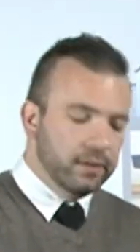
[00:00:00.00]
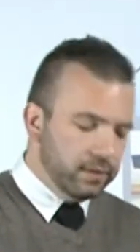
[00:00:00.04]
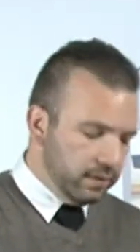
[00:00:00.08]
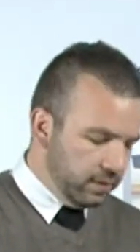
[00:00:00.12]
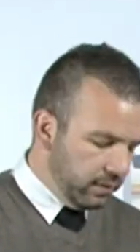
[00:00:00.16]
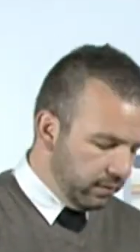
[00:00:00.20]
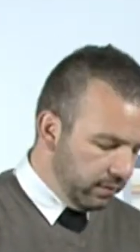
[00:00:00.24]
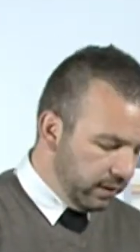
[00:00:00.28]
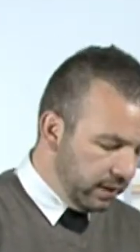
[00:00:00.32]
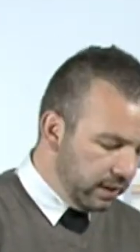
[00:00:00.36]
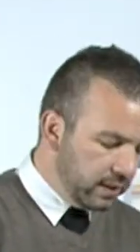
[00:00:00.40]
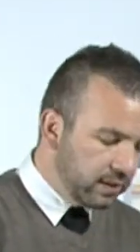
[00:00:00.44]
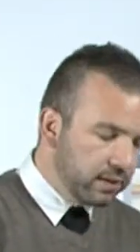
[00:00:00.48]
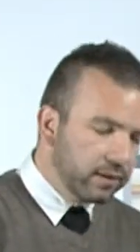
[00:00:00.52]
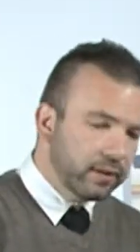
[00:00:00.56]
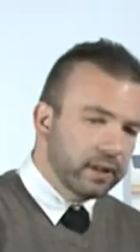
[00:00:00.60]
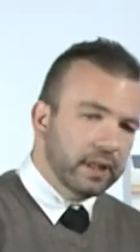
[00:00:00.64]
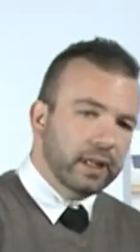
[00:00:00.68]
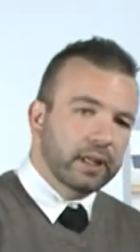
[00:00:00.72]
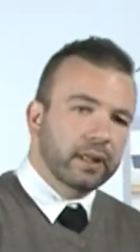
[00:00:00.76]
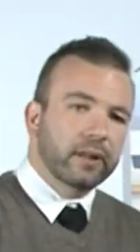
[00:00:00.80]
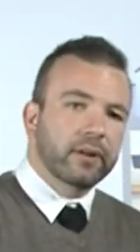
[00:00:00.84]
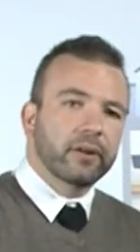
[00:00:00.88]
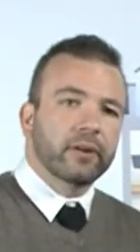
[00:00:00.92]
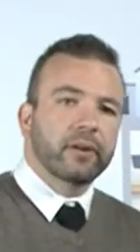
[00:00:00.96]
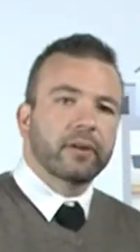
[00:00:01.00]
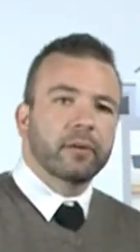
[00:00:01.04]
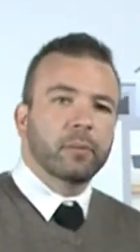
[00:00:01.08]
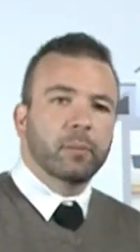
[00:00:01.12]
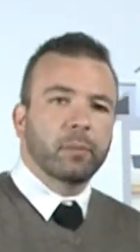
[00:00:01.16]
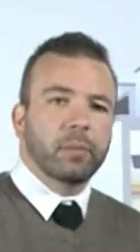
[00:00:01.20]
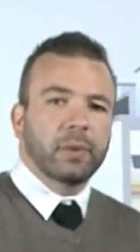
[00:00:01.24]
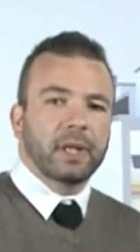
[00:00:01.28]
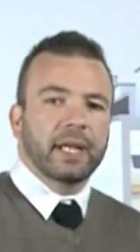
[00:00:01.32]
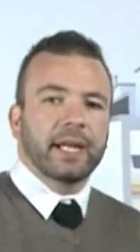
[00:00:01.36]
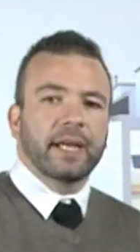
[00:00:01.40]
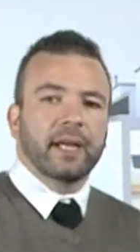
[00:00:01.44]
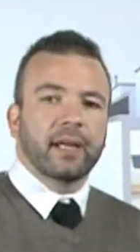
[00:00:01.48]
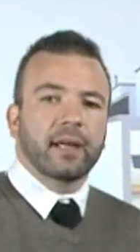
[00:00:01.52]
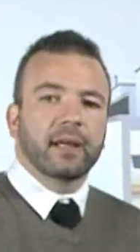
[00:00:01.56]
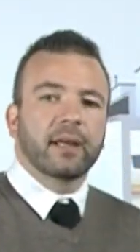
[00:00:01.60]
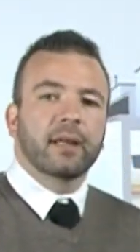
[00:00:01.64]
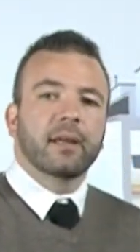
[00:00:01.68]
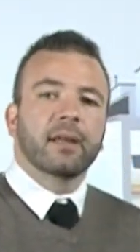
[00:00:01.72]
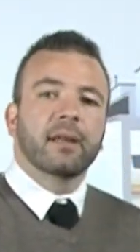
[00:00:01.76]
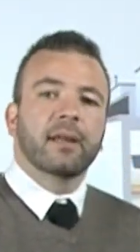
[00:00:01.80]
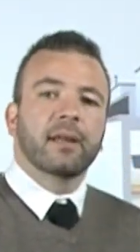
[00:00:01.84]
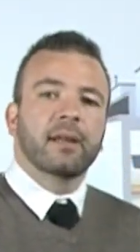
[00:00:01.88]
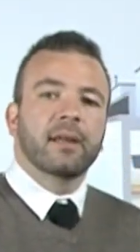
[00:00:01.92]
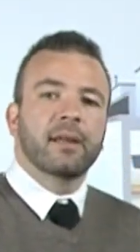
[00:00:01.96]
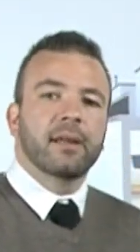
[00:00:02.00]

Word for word: So this connector, Blink,